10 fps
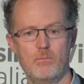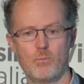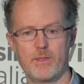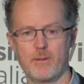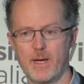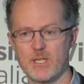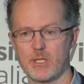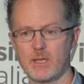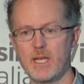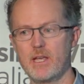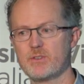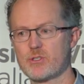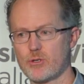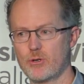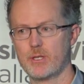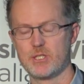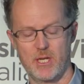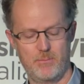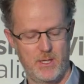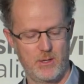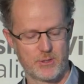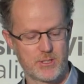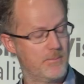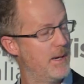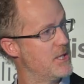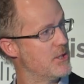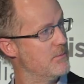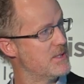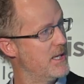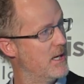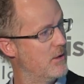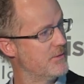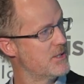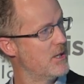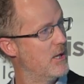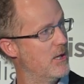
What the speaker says: when the patient leaves to the GP or to the patient themselves?